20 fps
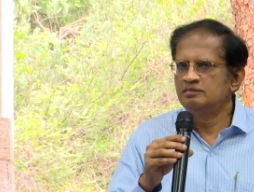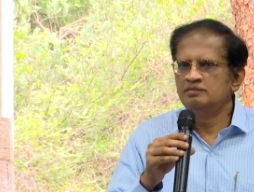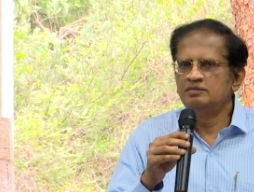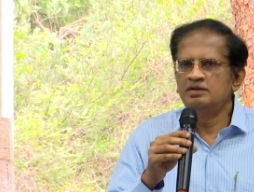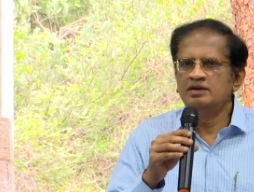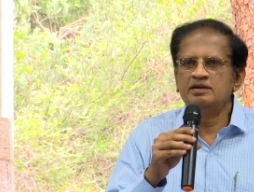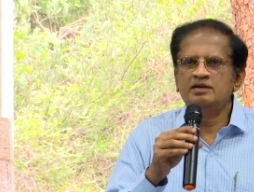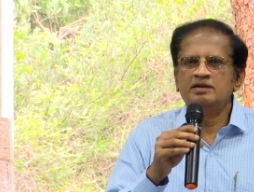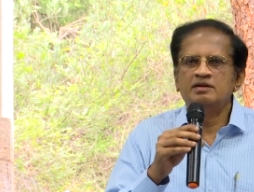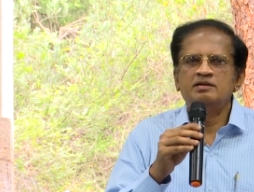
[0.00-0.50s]

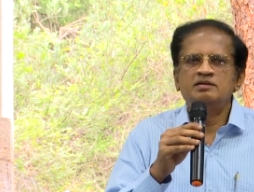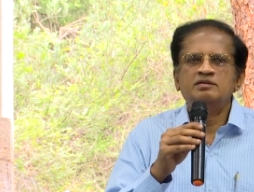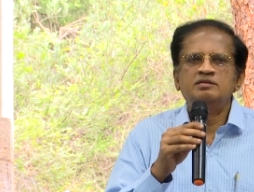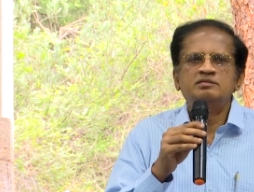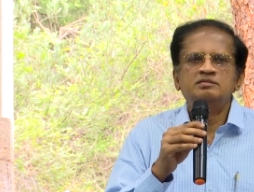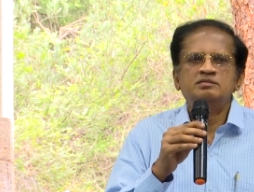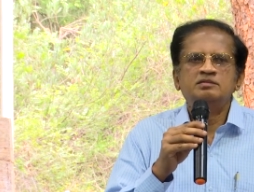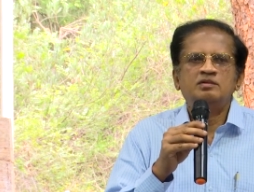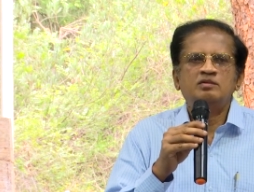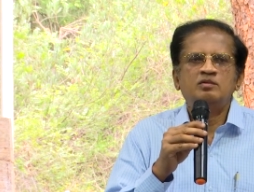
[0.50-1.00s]
They
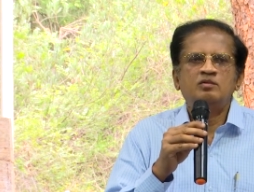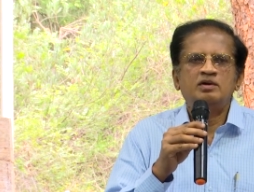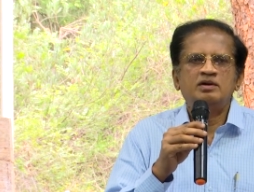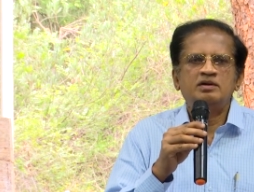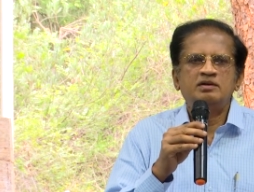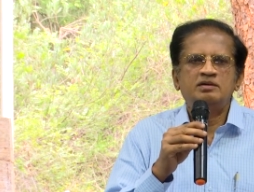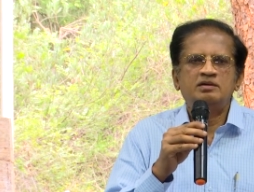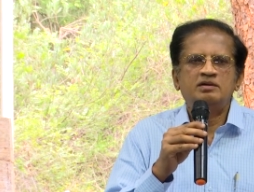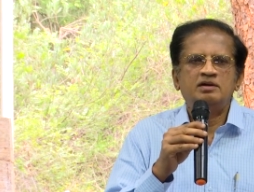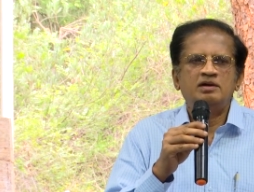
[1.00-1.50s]
can
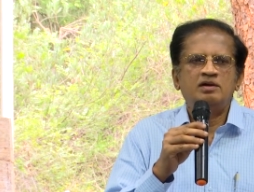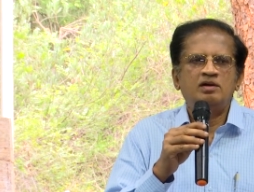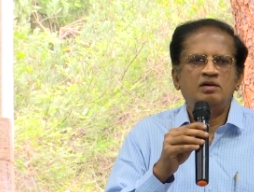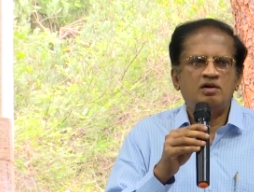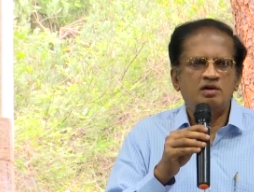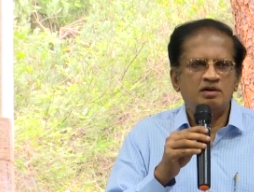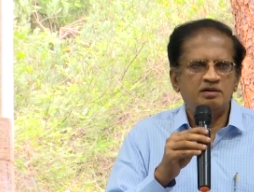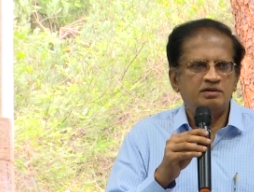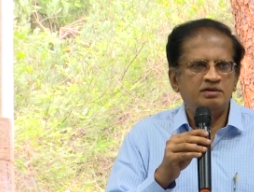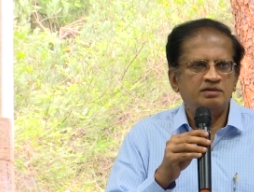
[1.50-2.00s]
work a
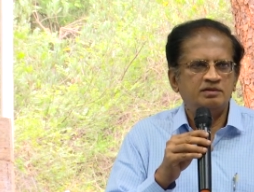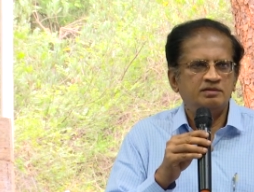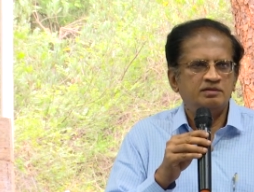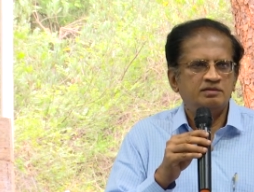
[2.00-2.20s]
lot